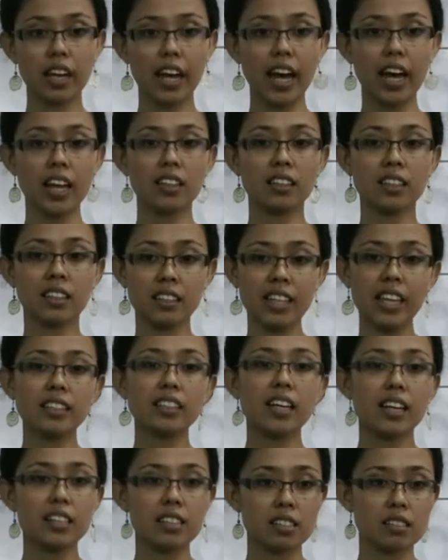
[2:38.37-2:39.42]
and the
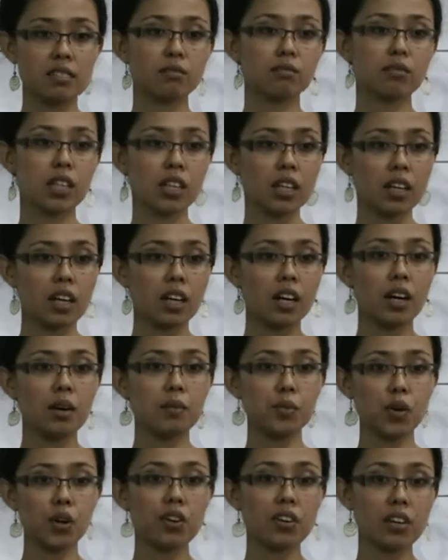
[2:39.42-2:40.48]
data is
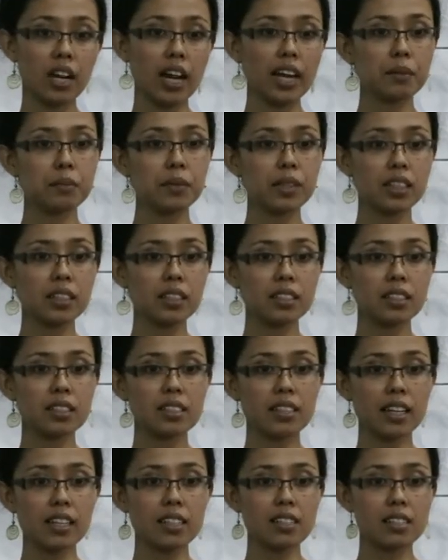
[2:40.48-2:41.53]
more reliable in the
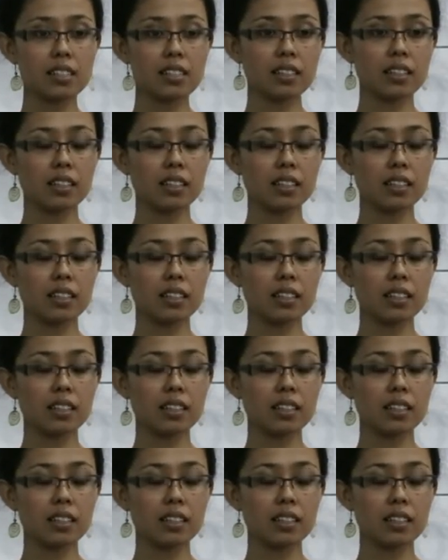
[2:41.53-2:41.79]
sense